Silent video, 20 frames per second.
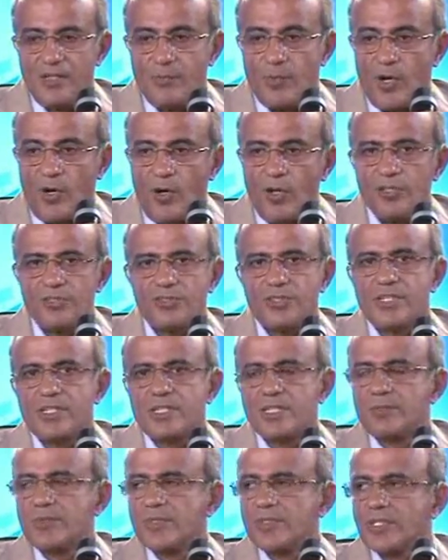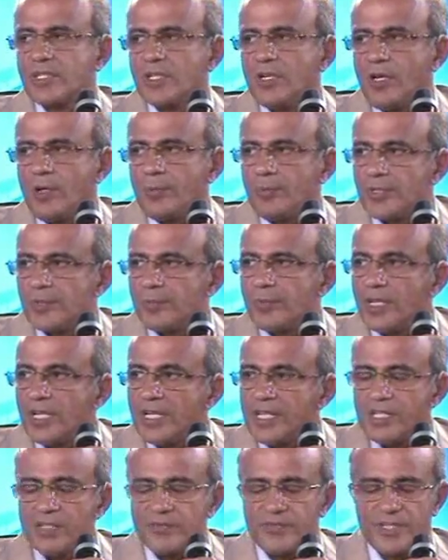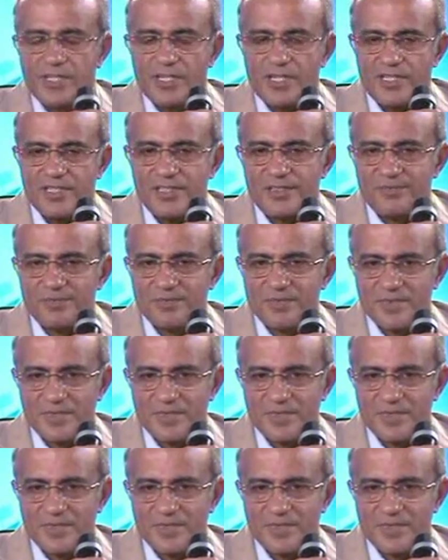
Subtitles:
but also in terms of the operability of the car.